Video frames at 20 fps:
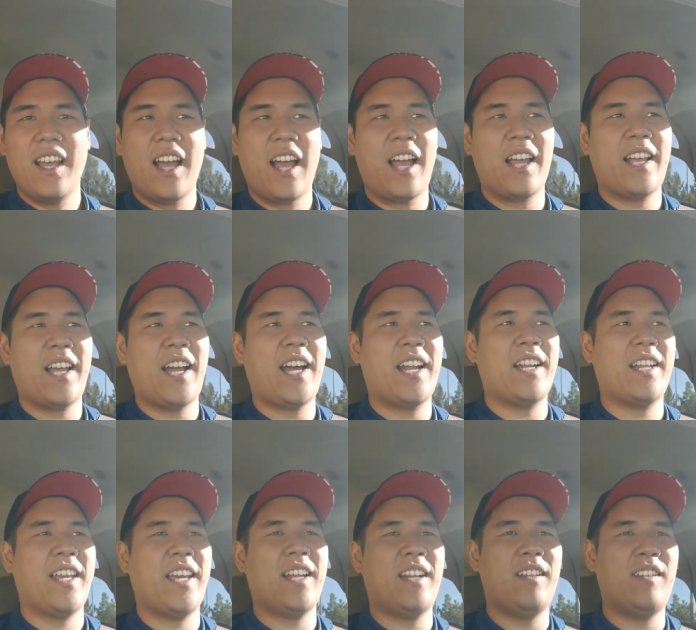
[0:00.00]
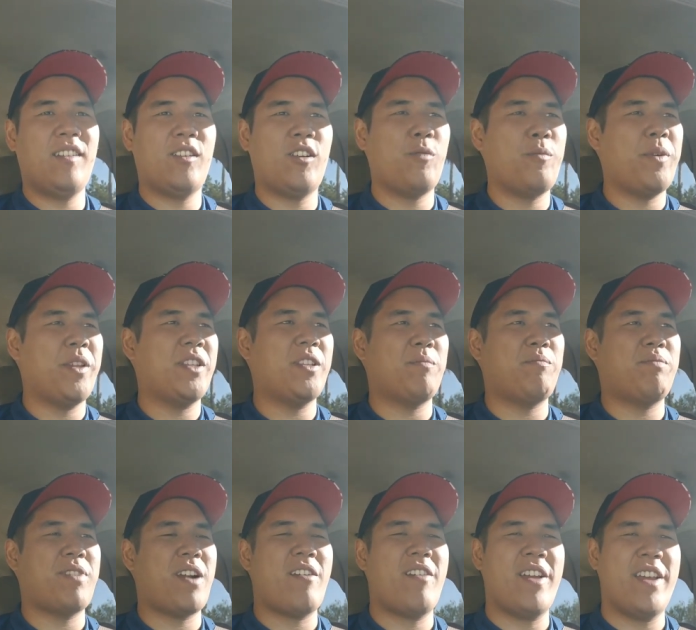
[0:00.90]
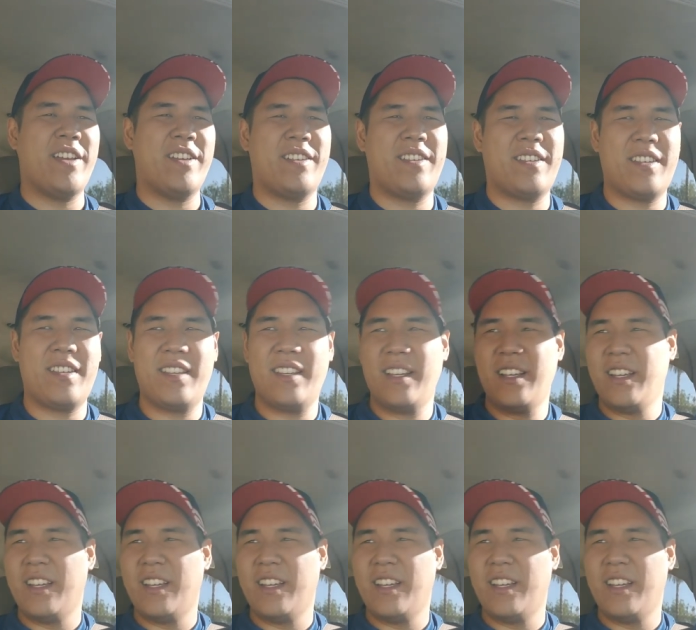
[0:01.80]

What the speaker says: I gotta get a little bit deprarious